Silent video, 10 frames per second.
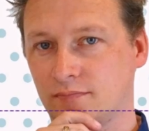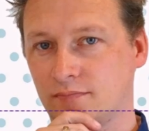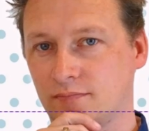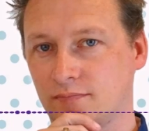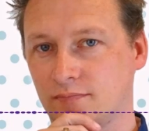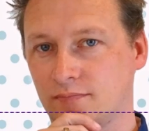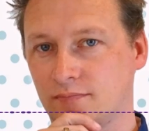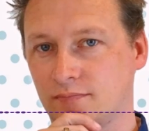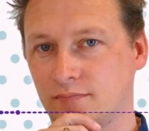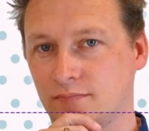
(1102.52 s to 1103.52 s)
Almost
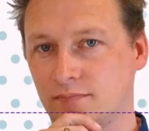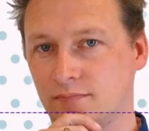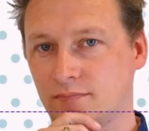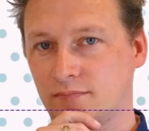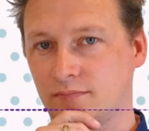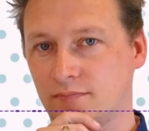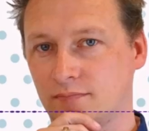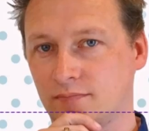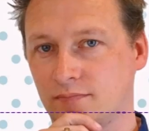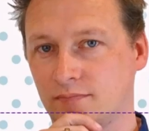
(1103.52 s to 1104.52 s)
like a
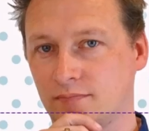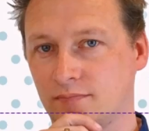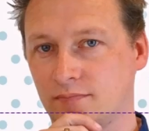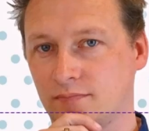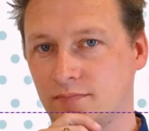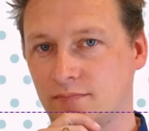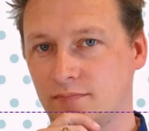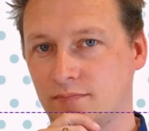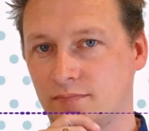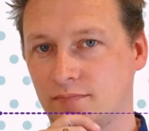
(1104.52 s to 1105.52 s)
movie
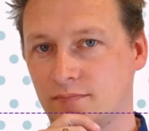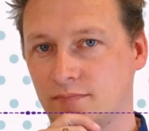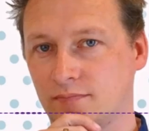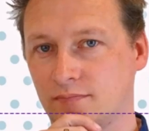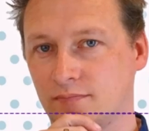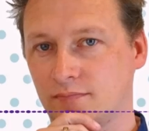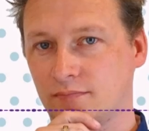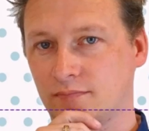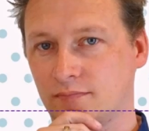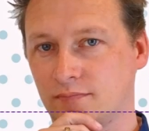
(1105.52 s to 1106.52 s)
that they're
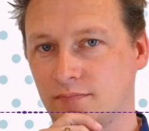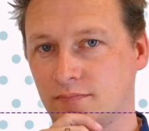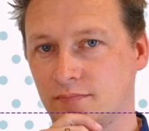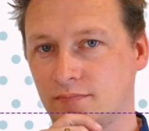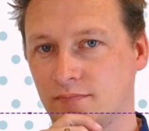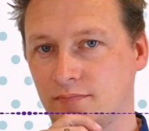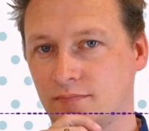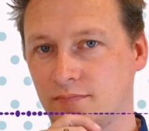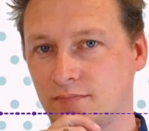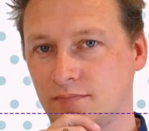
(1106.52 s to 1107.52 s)
experiencing as this
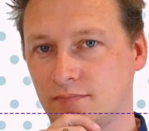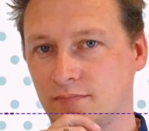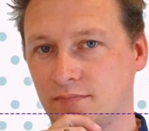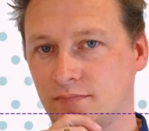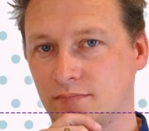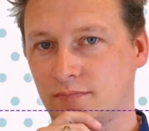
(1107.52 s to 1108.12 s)
character,